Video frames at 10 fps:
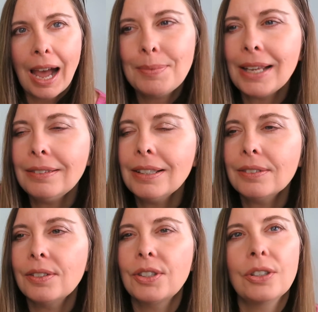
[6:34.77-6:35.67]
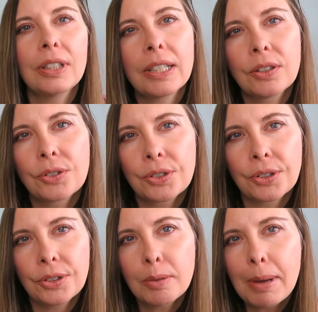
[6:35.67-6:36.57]
I'm not necessarily
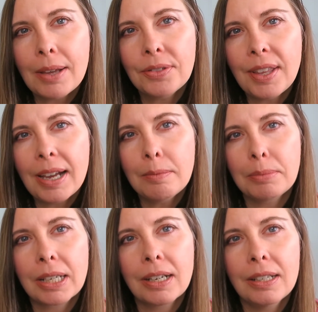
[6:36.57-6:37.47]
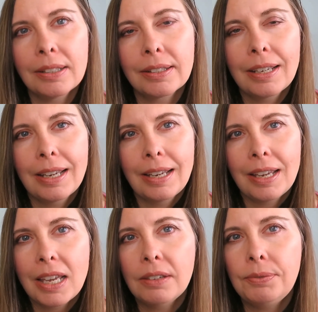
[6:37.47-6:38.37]
concerned about that, because
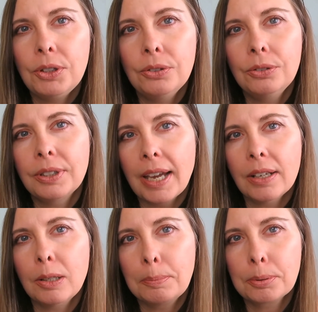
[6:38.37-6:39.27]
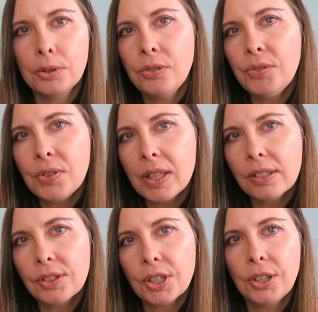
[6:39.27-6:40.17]
if you get approved for
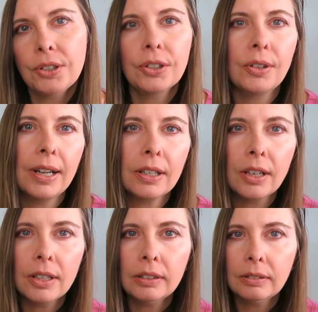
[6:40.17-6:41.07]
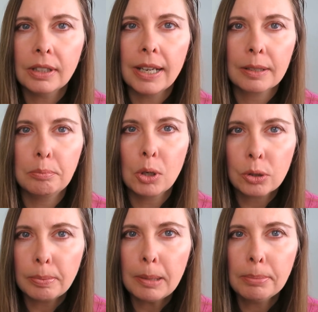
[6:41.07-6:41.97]
this secured credit card, like
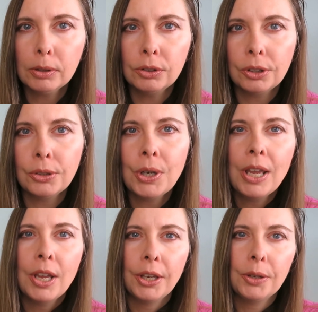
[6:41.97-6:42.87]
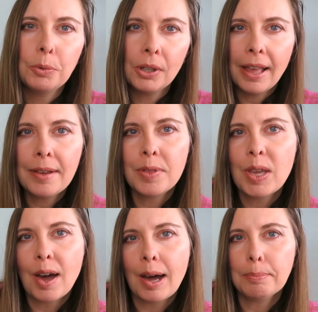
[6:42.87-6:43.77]
most people do, you will have
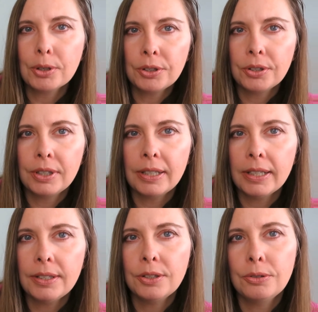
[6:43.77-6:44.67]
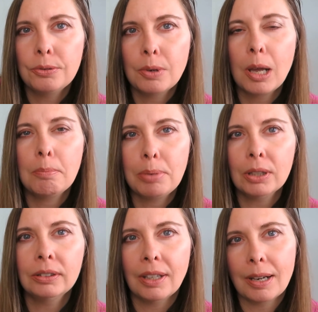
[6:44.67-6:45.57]
the opportunity to
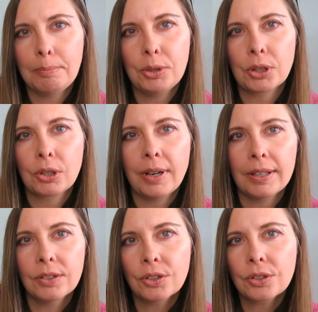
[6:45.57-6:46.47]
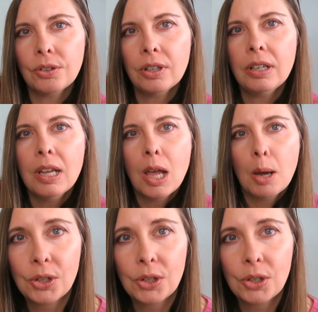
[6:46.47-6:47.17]
build up your credit score.